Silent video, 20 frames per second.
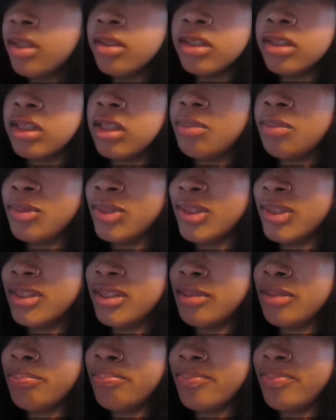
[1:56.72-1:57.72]
So I'm gonna
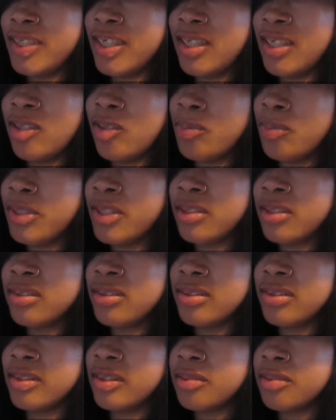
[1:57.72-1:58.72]
just play a little bit
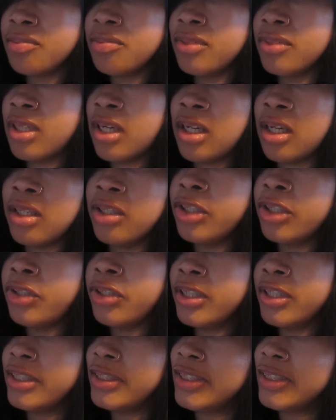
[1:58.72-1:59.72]
of some Call of
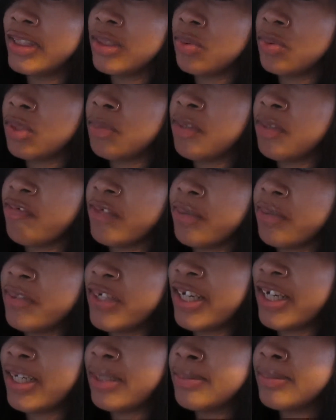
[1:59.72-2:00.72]
Duty because that's one of my favorite
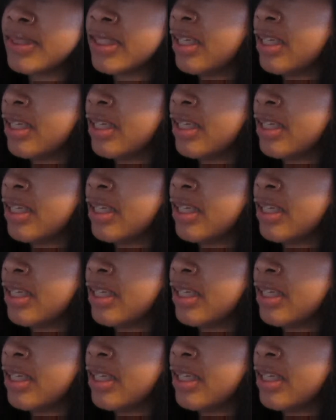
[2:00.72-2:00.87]
games.